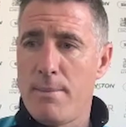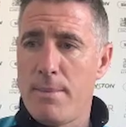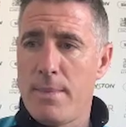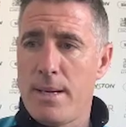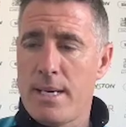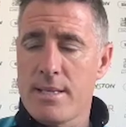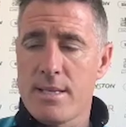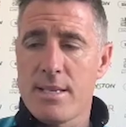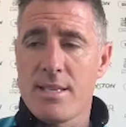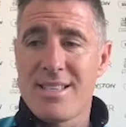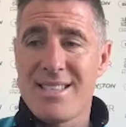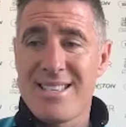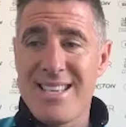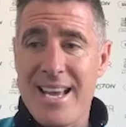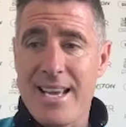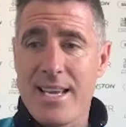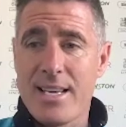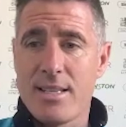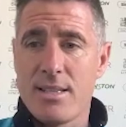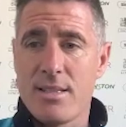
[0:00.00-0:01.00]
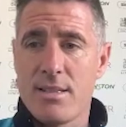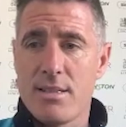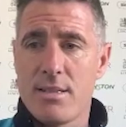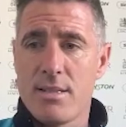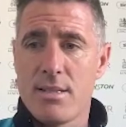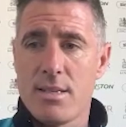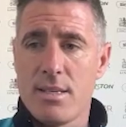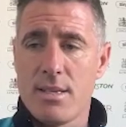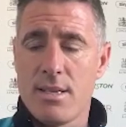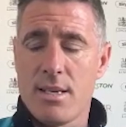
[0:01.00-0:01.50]
as a
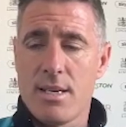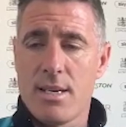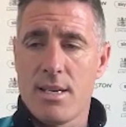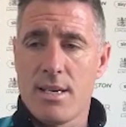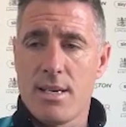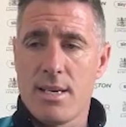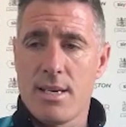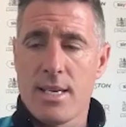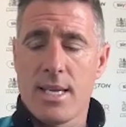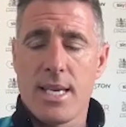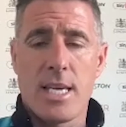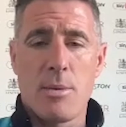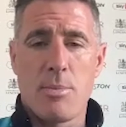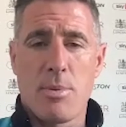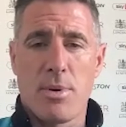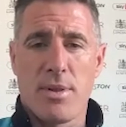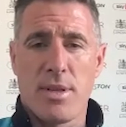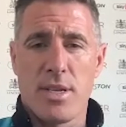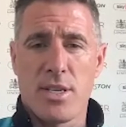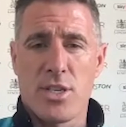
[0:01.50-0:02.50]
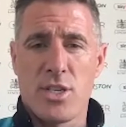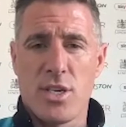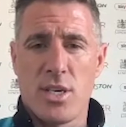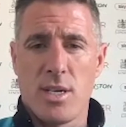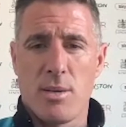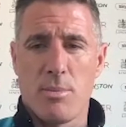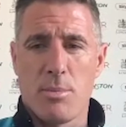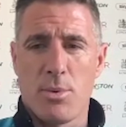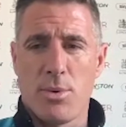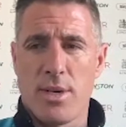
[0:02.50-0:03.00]
second keeper this
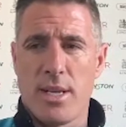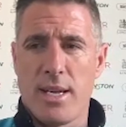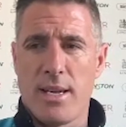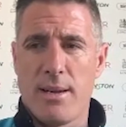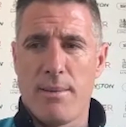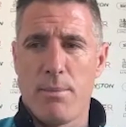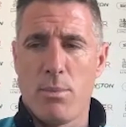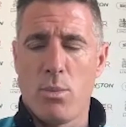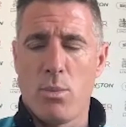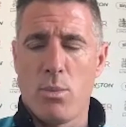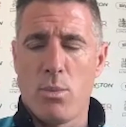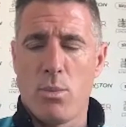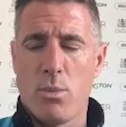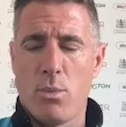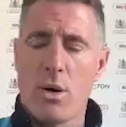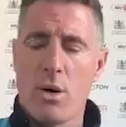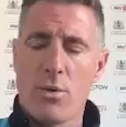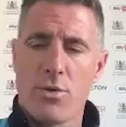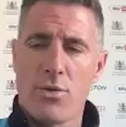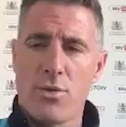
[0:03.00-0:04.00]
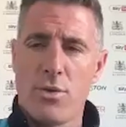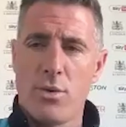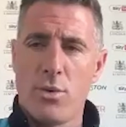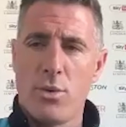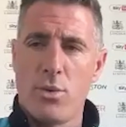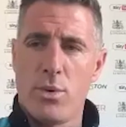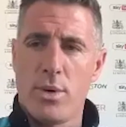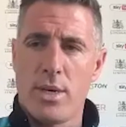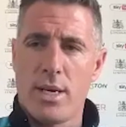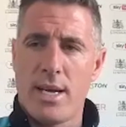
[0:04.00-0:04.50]
year. But we know
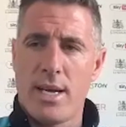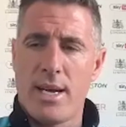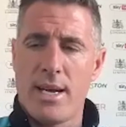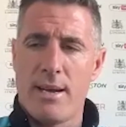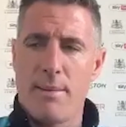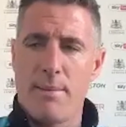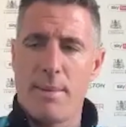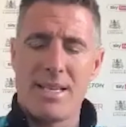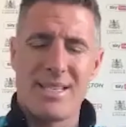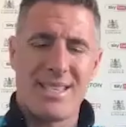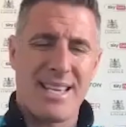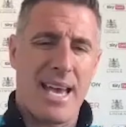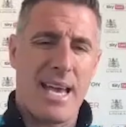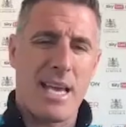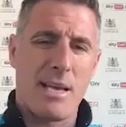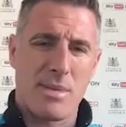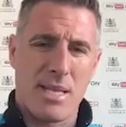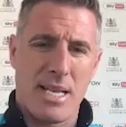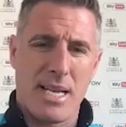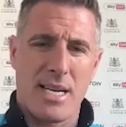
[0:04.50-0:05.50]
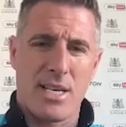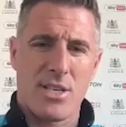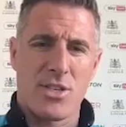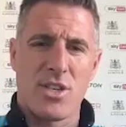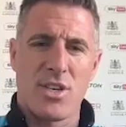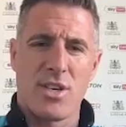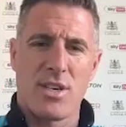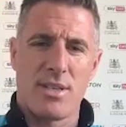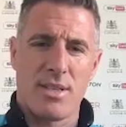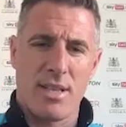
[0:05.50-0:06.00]
through his games last
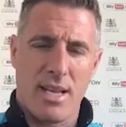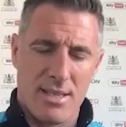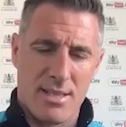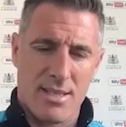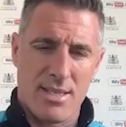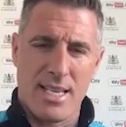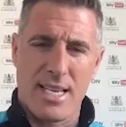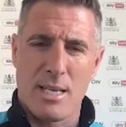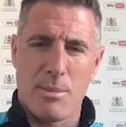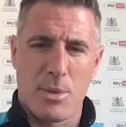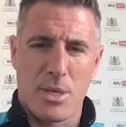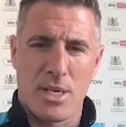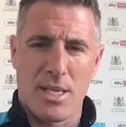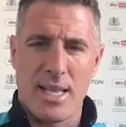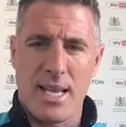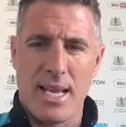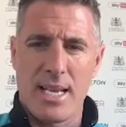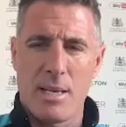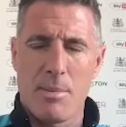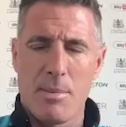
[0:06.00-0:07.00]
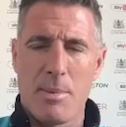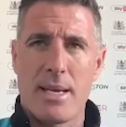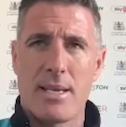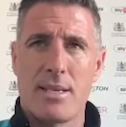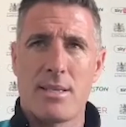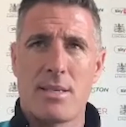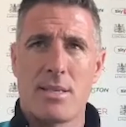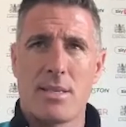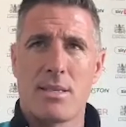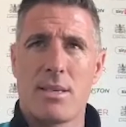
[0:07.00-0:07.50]
year and seeing him on a daily
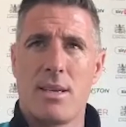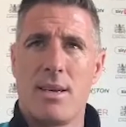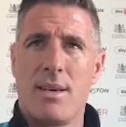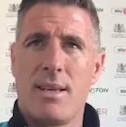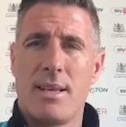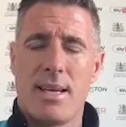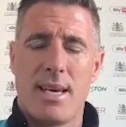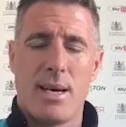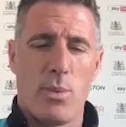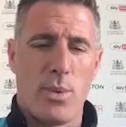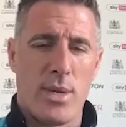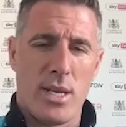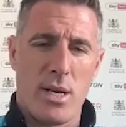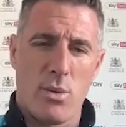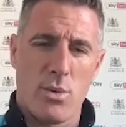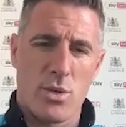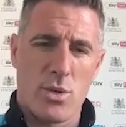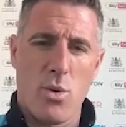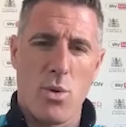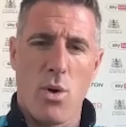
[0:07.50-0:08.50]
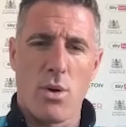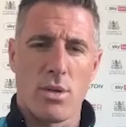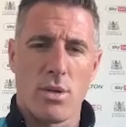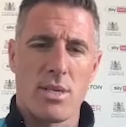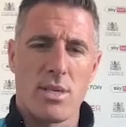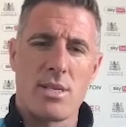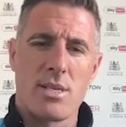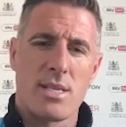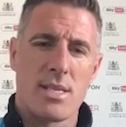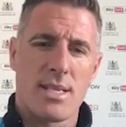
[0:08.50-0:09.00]
basis, we know his
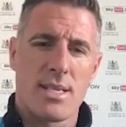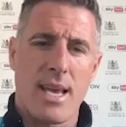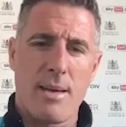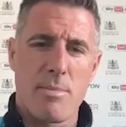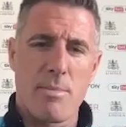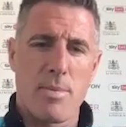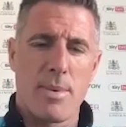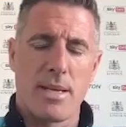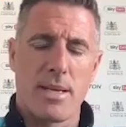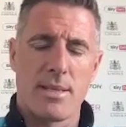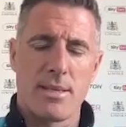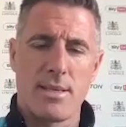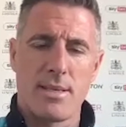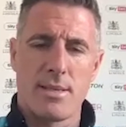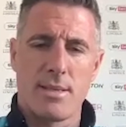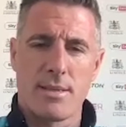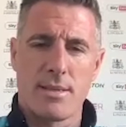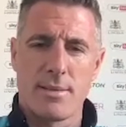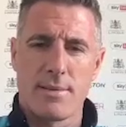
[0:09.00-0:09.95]
qualities and his capabilities.